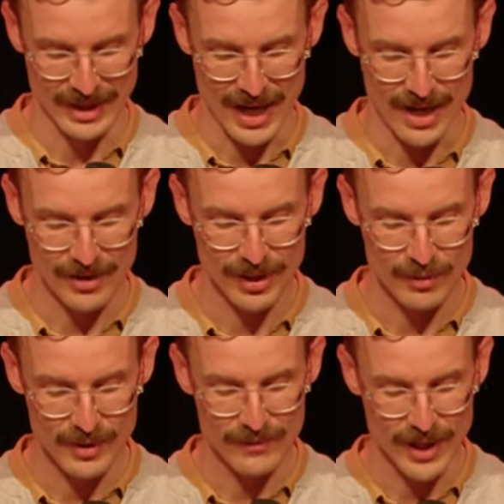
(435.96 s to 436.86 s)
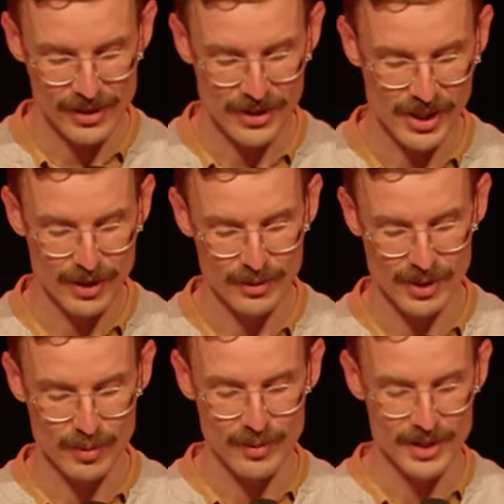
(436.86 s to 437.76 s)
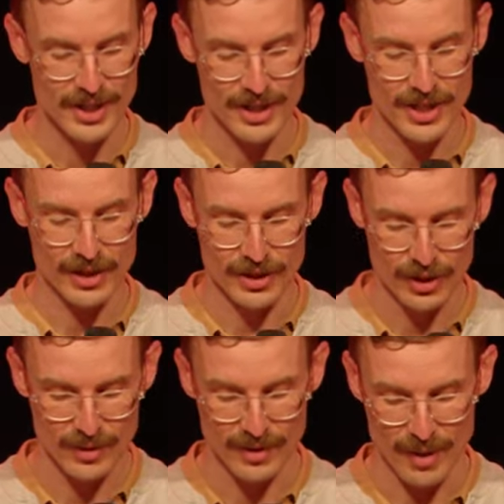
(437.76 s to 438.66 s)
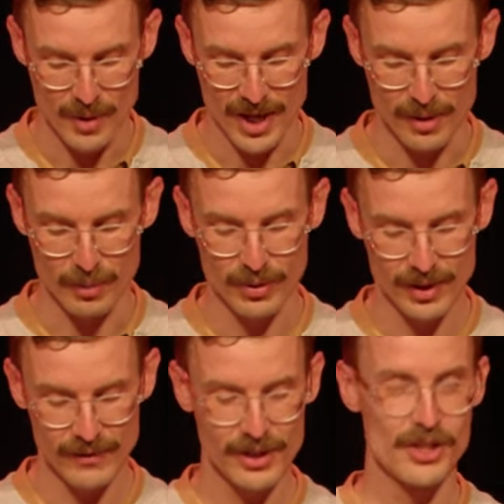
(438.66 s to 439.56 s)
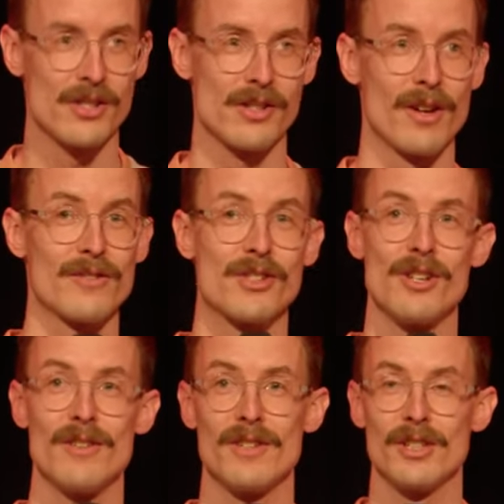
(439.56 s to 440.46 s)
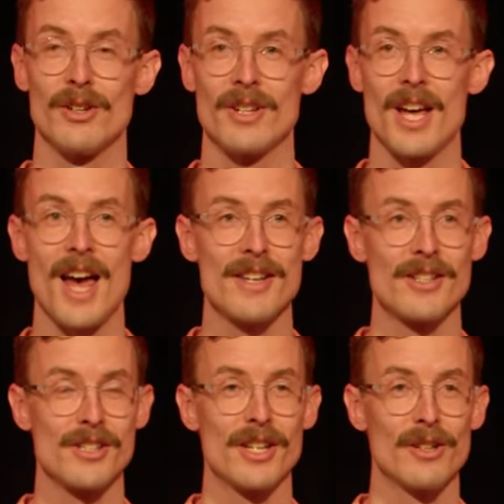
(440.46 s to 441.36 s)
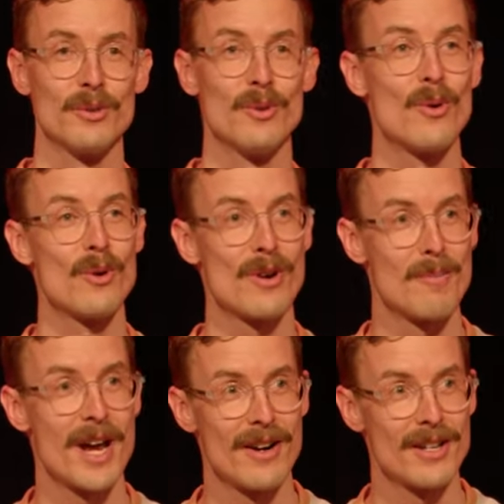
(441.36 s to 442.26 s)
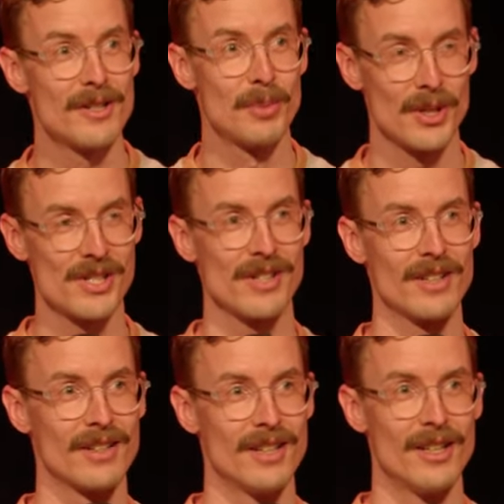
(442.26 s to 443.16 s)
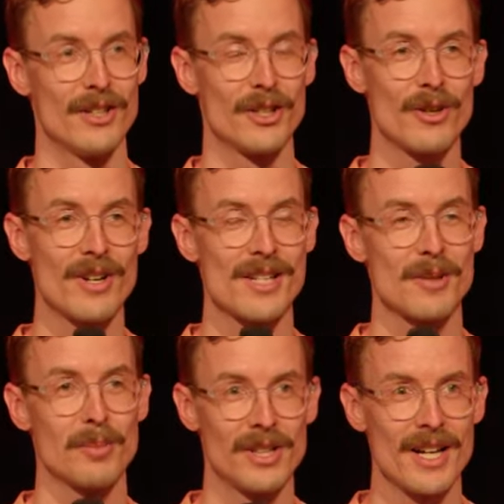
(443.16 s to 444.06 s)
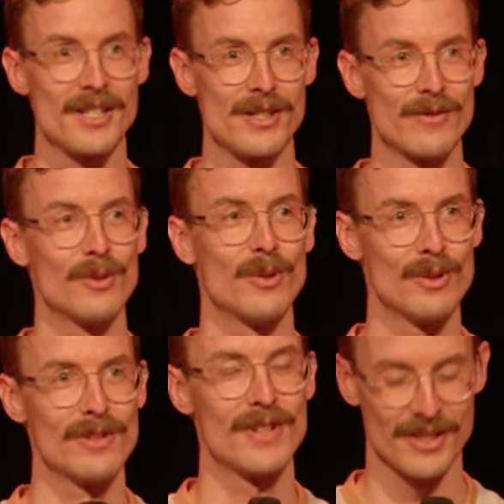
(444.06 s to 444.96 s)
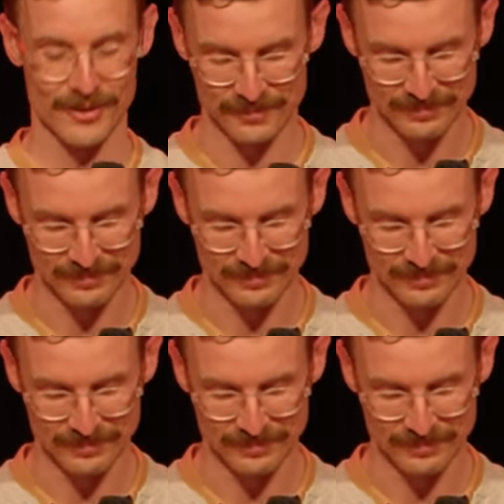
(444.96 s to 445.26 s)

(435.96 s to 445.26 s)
And I think we value singleness when we teach our children about the privileges of serving God as a single or a married person, that God has a place for all of us.